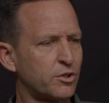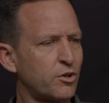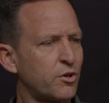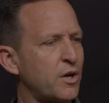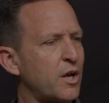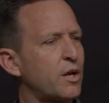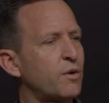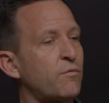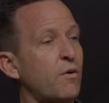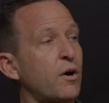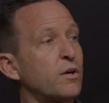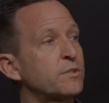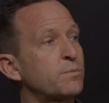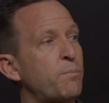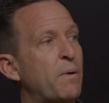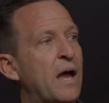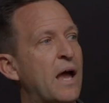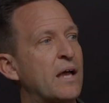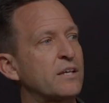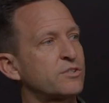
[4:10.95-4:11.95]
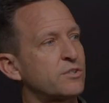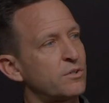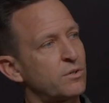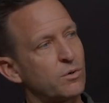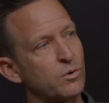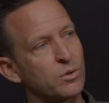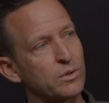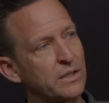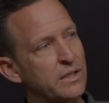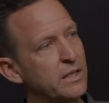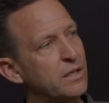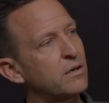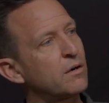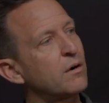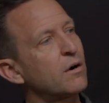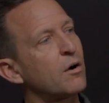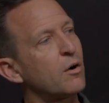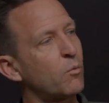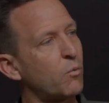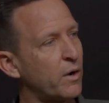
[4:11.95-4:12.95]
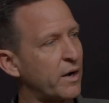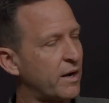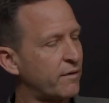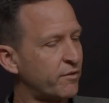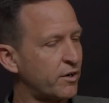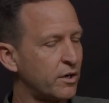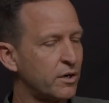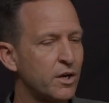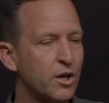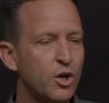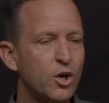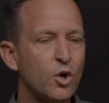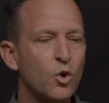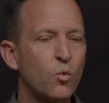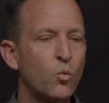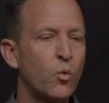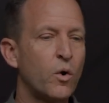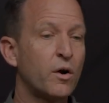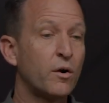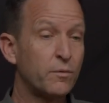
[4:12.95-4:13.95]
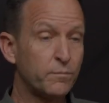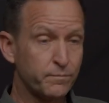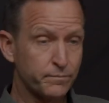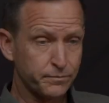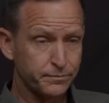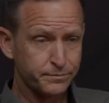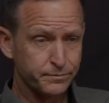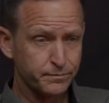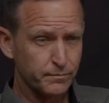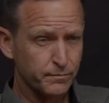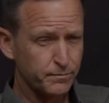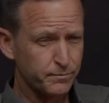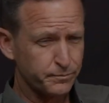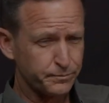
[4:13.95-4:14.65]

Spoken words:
creative arts pastor or leader or whatever. Well,